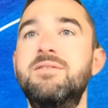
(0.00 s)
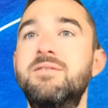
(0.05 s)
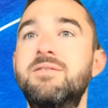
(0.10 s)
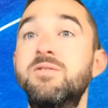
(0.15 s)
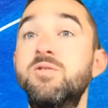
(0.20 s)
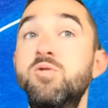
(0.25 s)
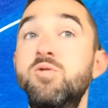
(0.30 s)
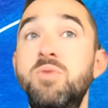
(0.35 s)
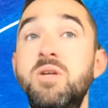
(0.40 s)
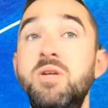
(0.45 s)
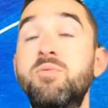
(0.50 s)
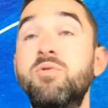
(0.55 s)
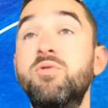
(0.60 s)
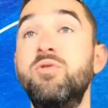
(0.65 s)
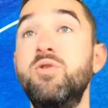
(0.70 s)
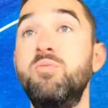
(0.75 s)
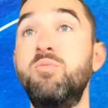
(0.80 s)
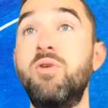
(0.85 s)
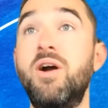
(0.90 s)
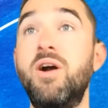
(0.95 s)
new people,
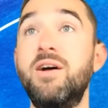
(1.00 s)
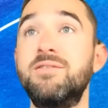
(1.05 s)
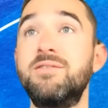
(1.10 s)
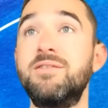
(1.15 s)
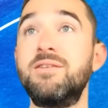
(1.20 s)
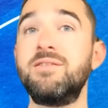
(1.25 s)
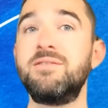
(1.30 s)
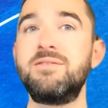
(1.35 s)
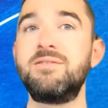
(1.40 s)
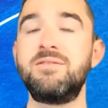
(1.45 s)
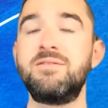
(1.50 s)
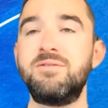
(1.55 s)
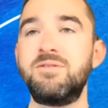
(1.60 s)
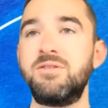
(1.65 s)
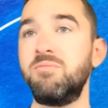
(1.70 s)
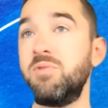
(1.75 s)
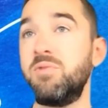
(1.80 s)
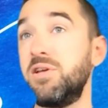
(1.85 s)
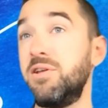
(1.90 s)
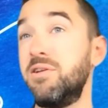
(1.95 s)
new process. There's
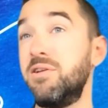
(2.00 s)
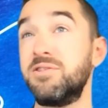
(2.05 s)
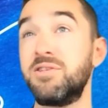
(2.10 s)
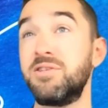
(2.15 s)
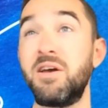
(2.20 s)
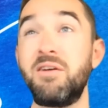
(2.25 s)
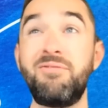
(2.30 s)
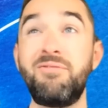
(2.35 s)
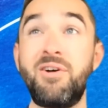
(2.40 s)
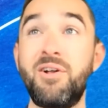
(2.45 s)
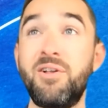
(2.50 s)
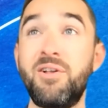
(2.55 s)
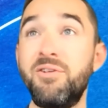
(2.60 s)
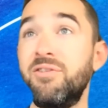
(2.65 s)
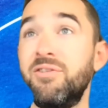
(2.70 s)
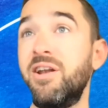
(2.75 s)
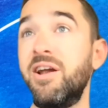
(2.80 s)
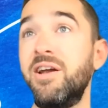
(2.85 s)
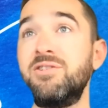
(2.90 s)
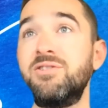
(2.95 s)
some leaders I follow
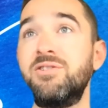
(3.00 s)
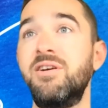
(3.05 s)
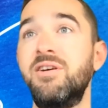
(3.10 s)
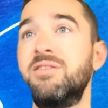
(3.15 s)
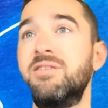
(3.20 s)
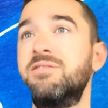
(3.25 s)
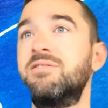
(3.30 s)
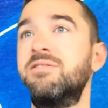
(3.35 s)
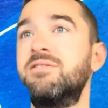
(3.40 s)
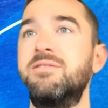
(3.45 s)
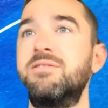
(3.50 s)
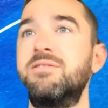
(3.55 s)
that I trust.